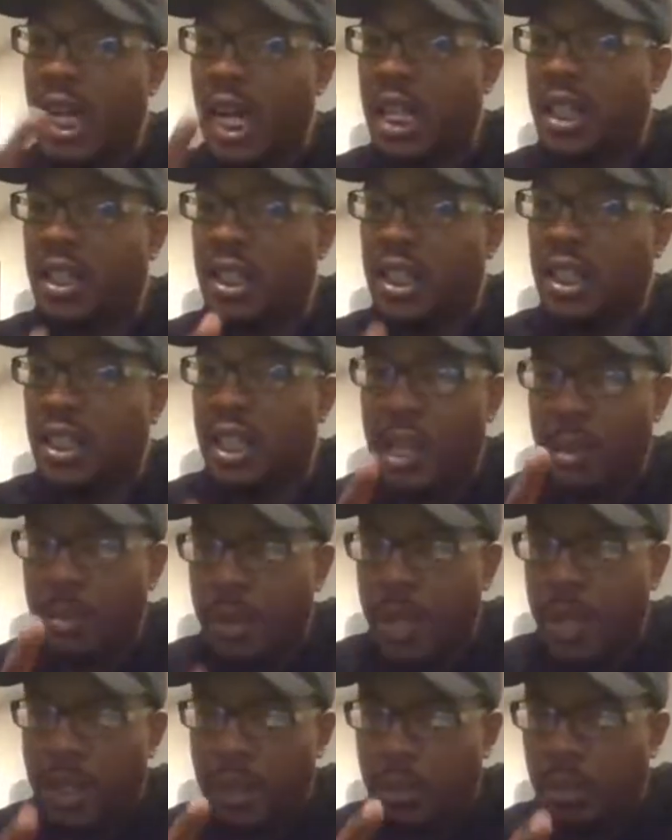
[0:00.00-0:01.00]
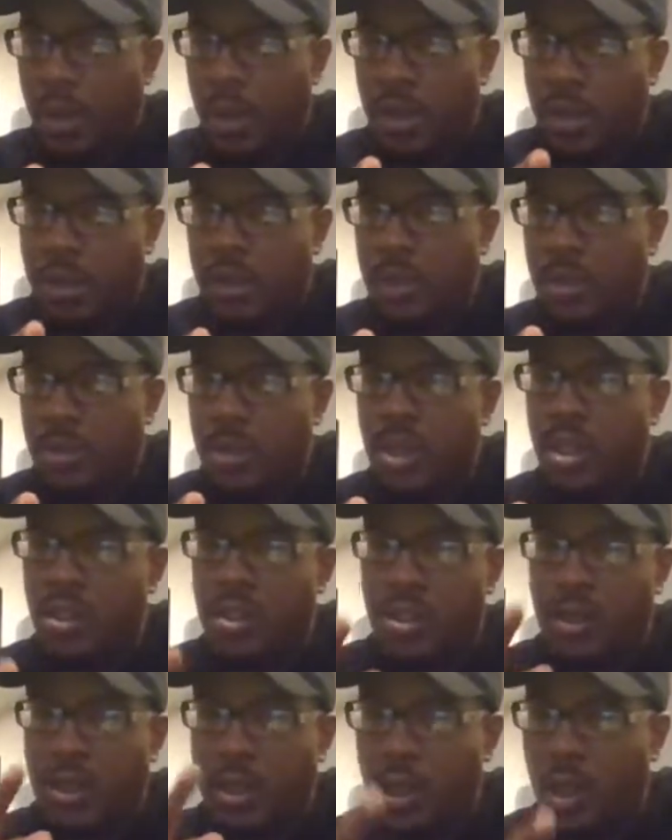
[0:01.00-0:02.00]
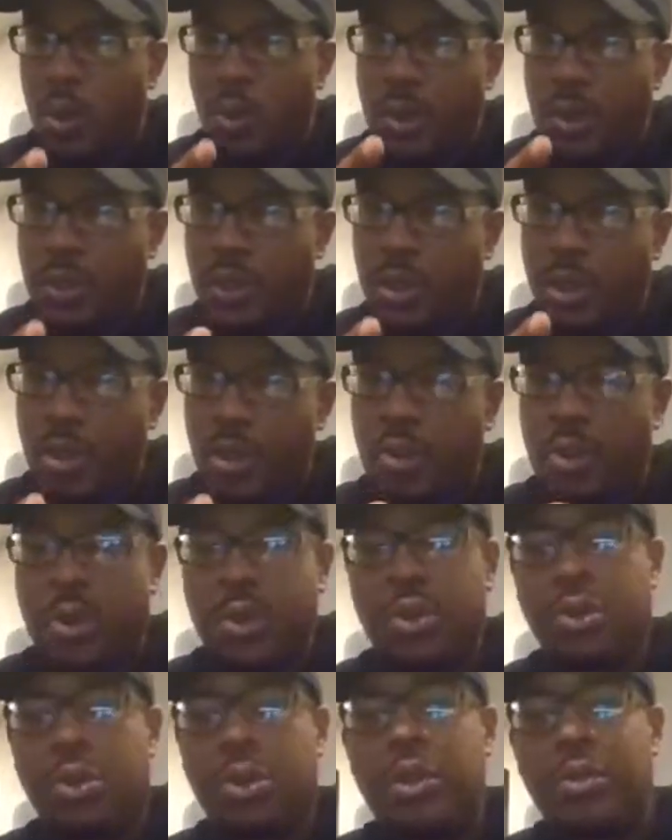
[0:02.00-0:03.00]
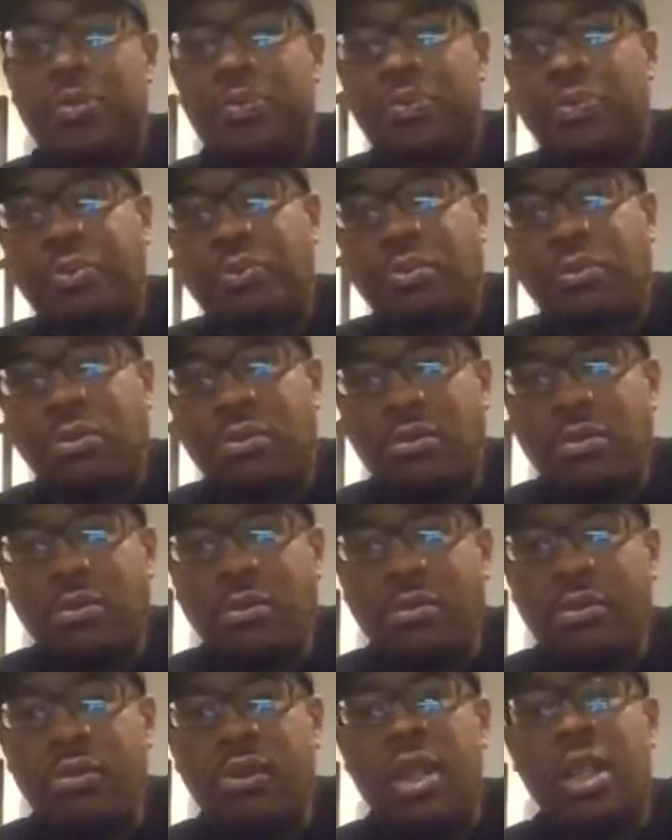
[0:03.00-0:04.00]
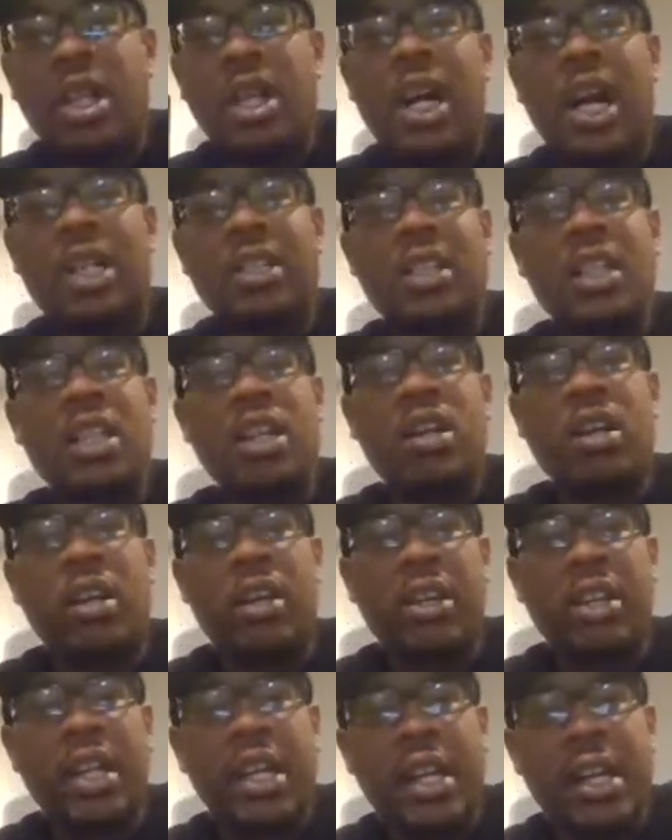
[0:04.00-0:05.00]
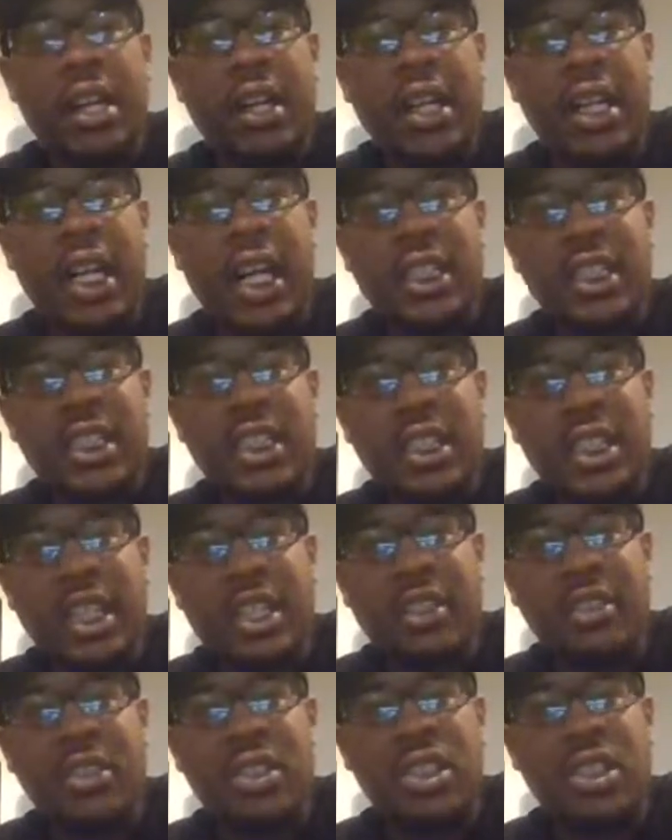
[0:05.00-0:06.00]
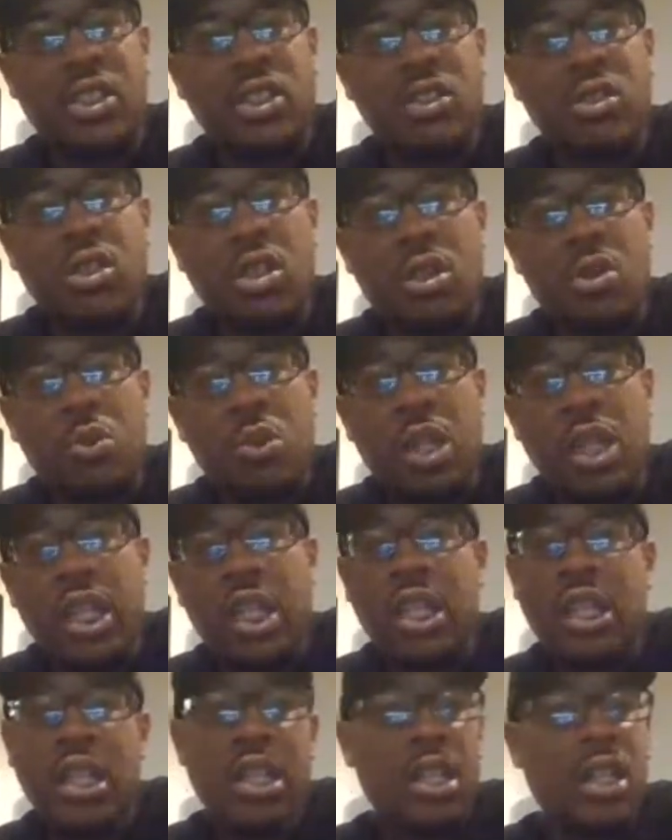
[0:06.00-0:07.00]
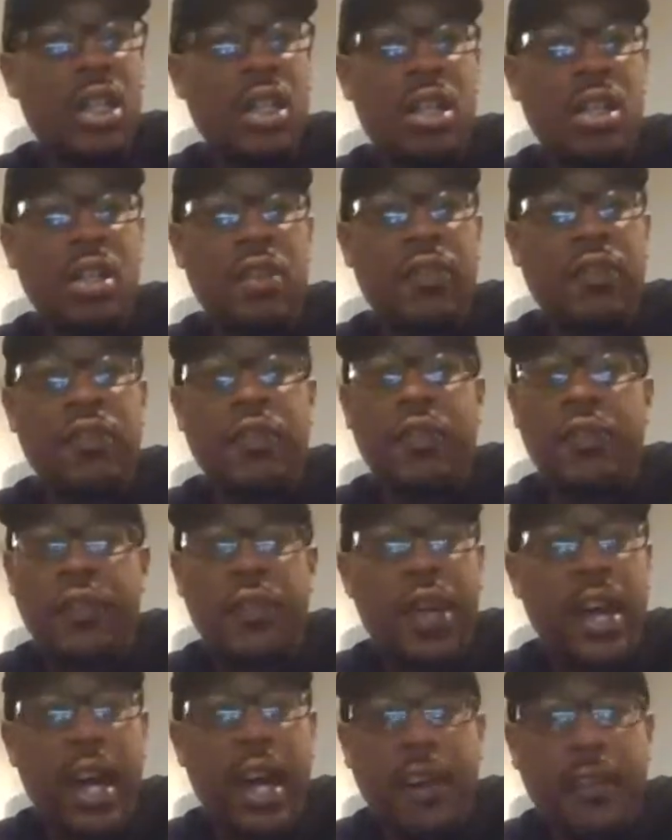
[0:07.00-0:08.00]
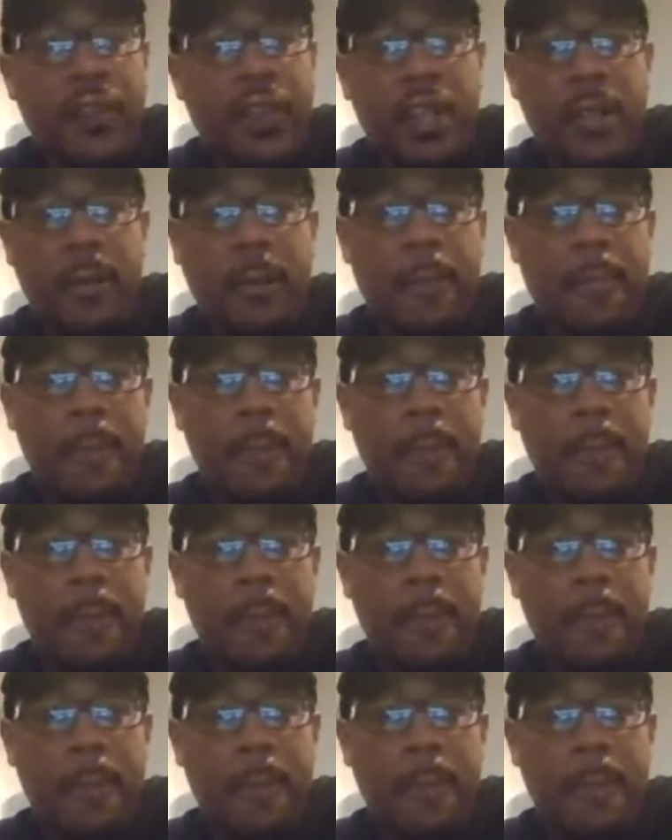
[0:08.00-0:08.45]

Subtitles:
I think that Meghan Markle know what's going on. I think her and Harry got together and said, you know what? F it.